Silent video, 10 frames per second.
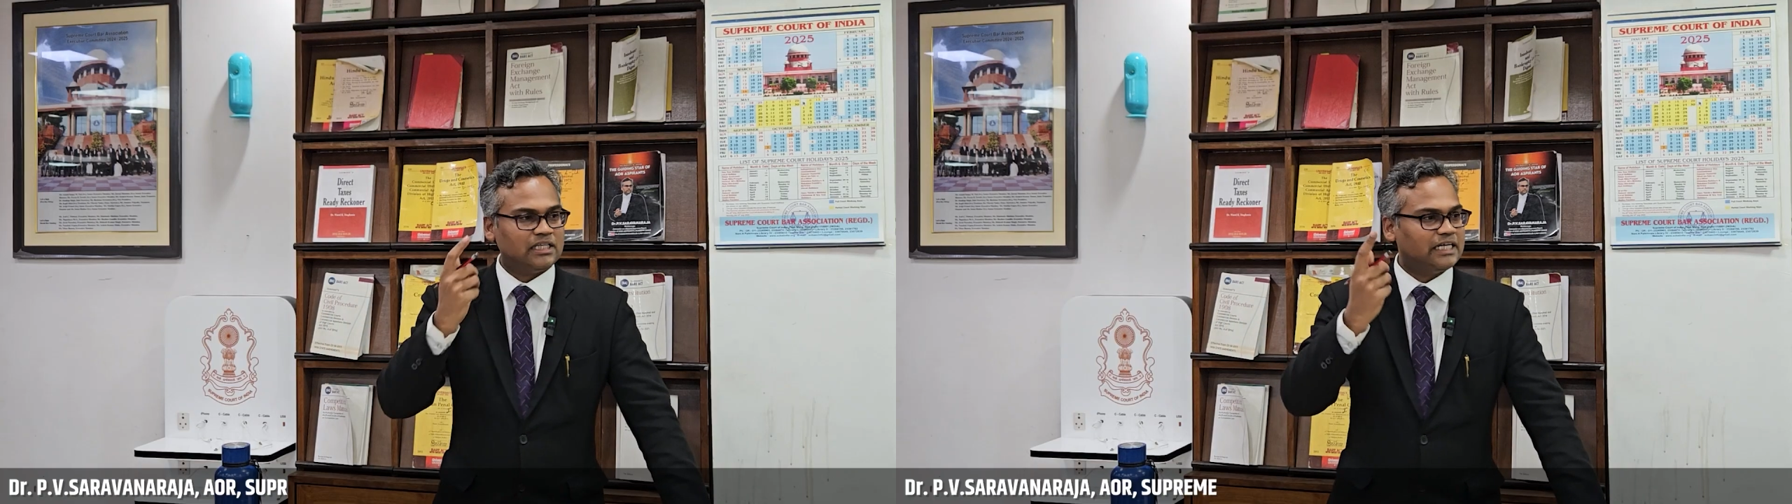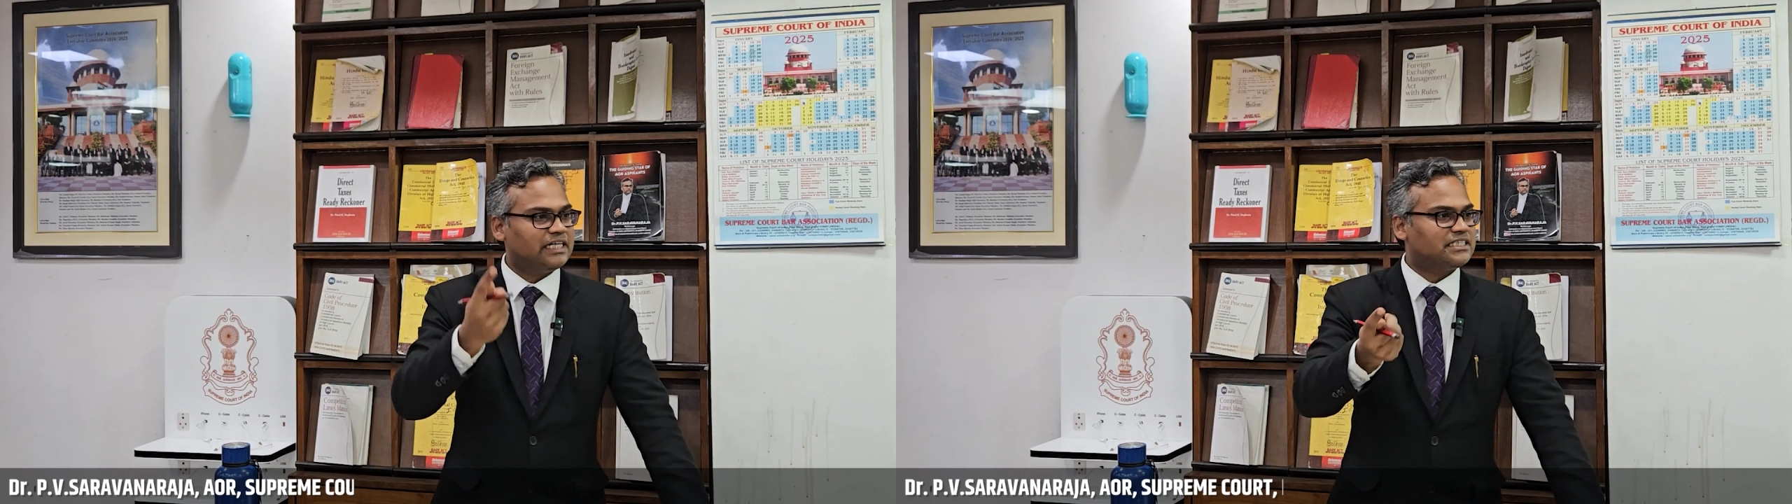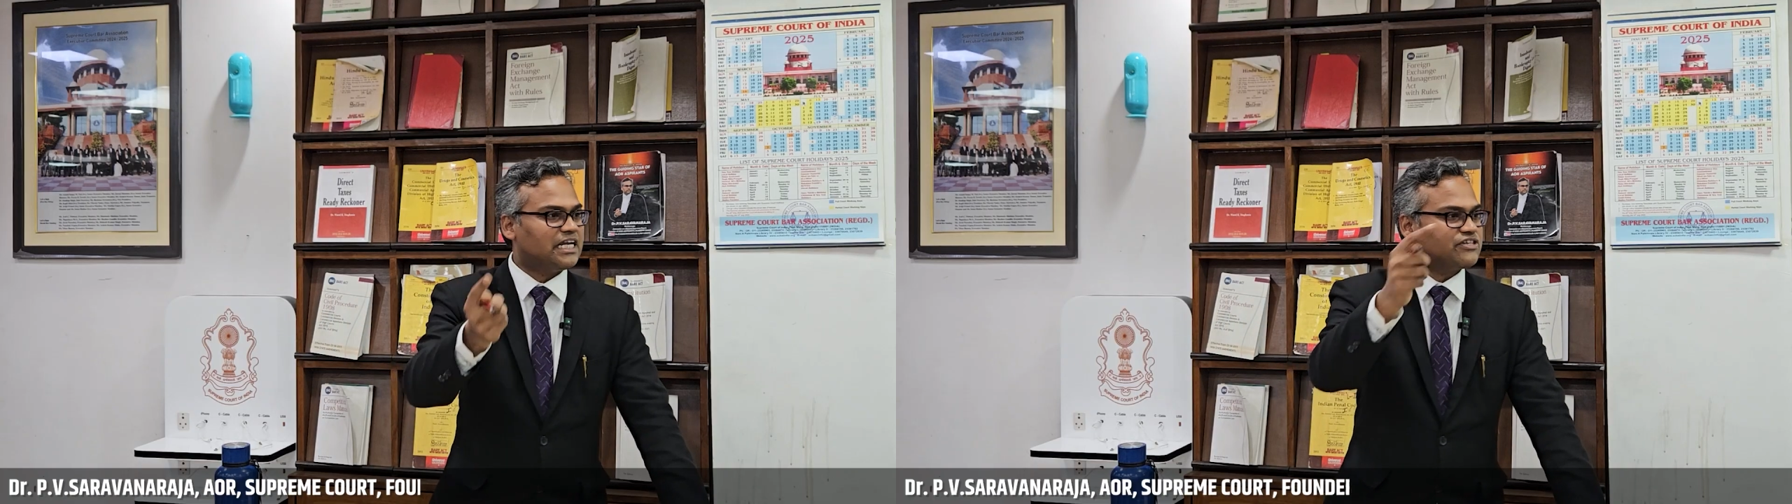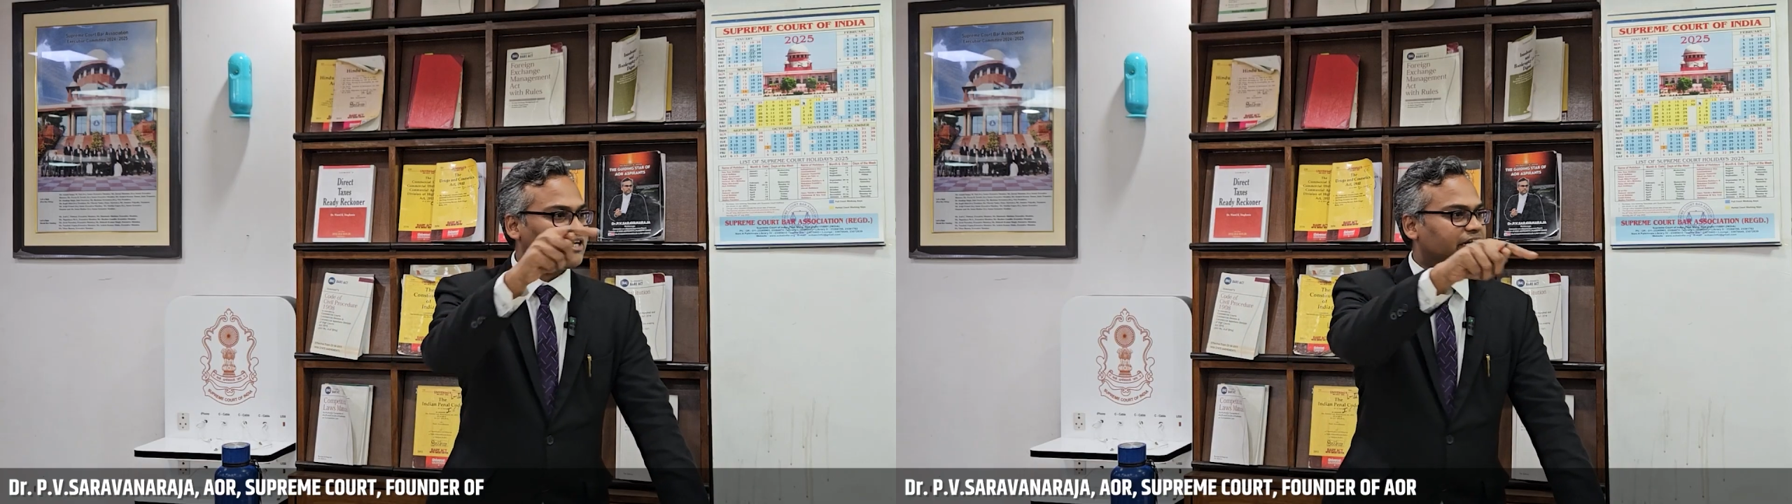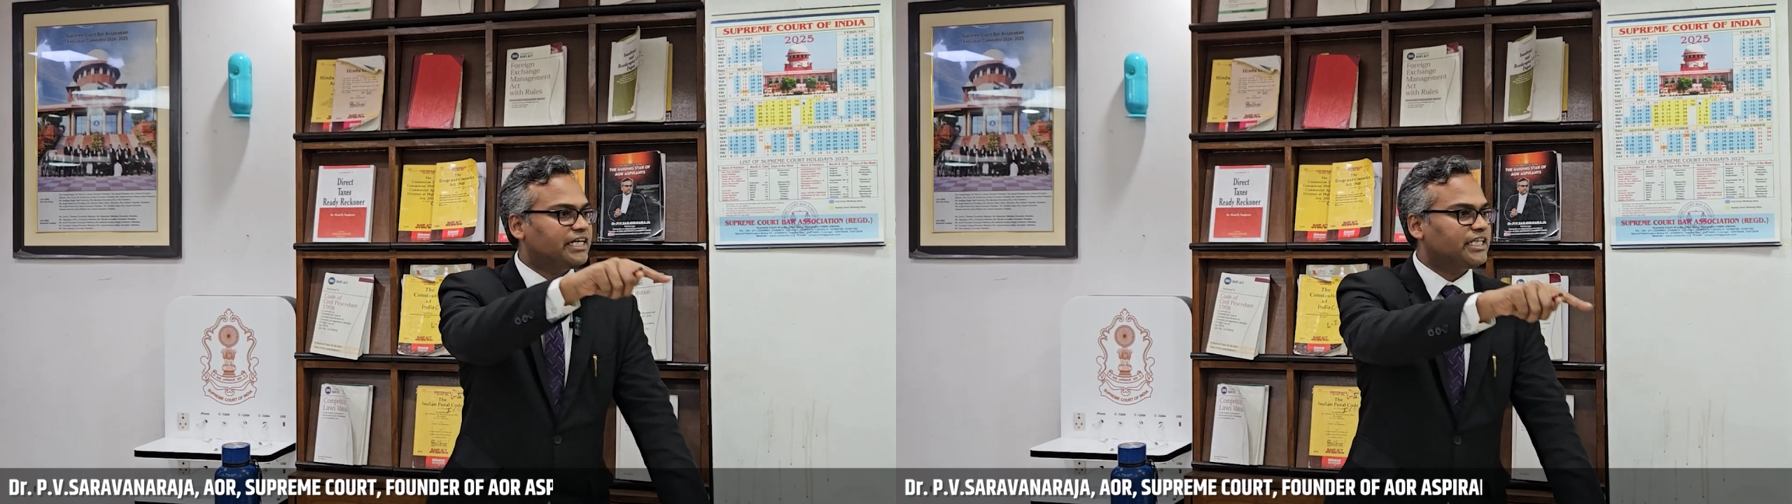that is
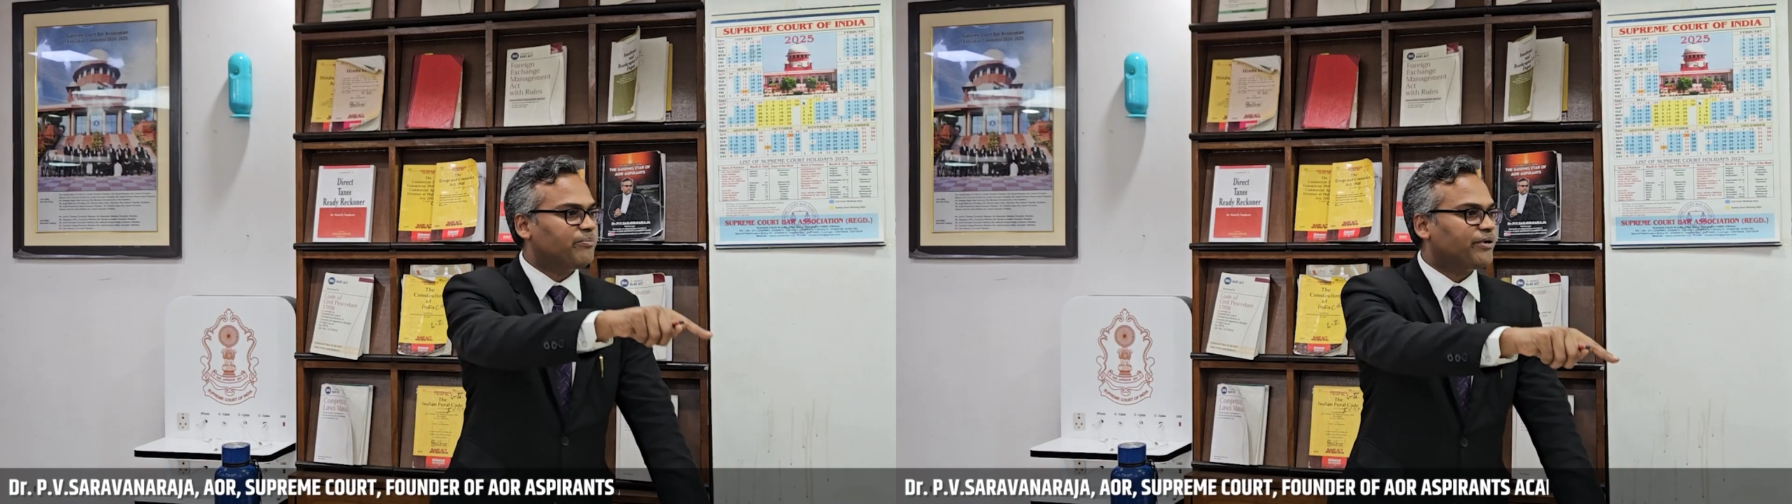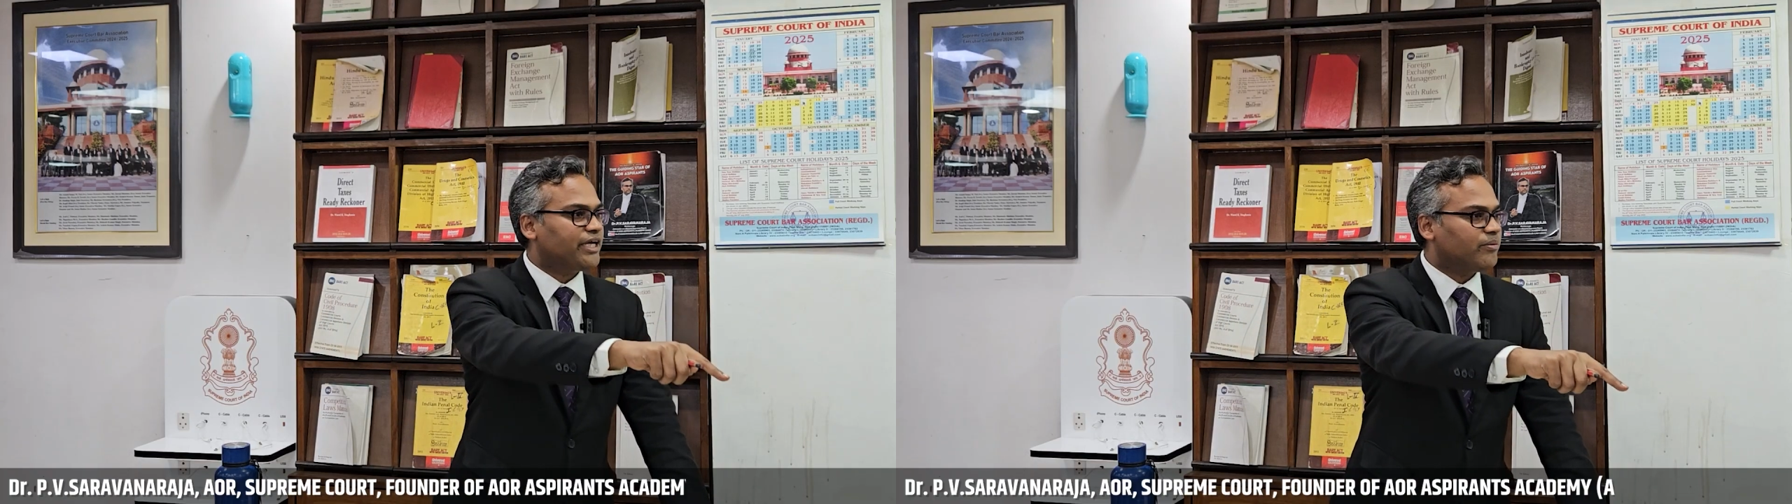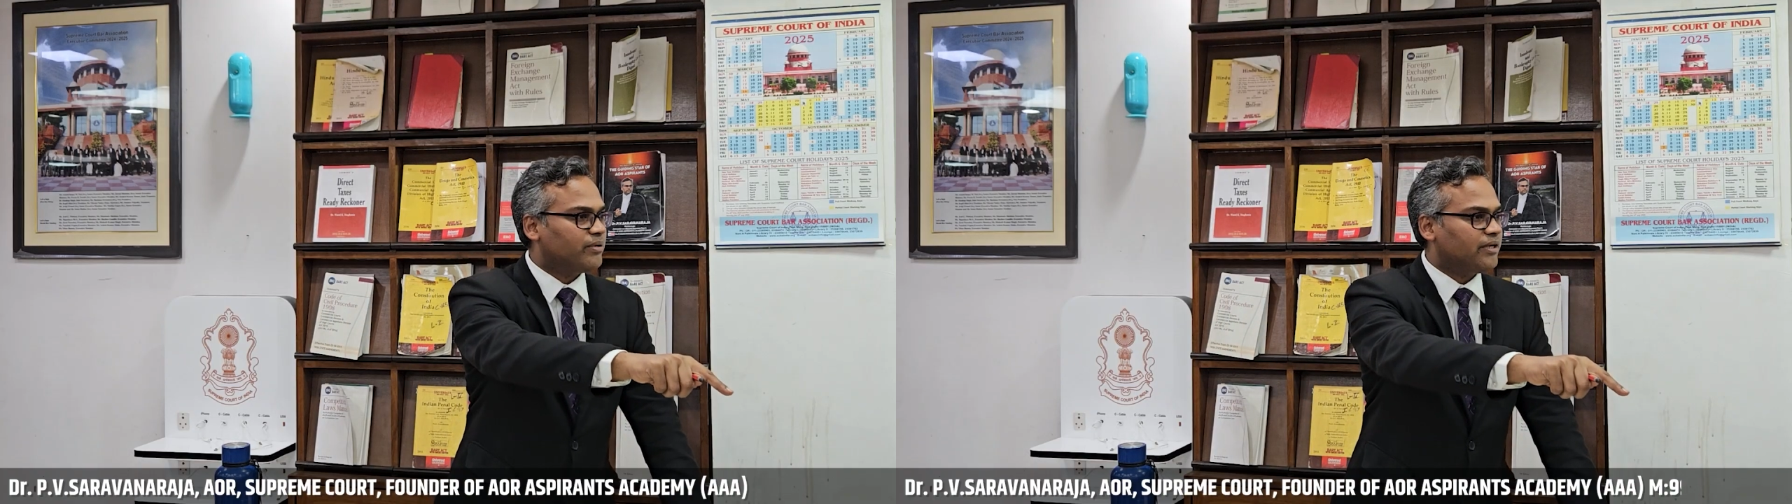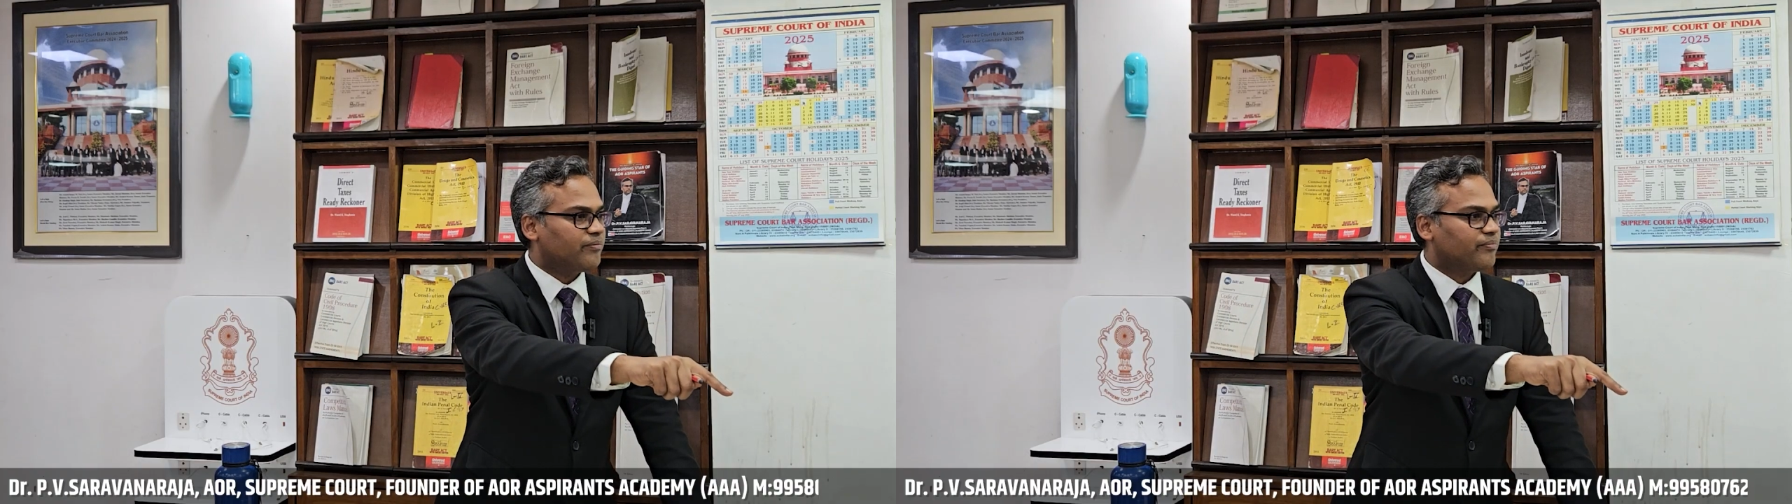enshrined in the preamble.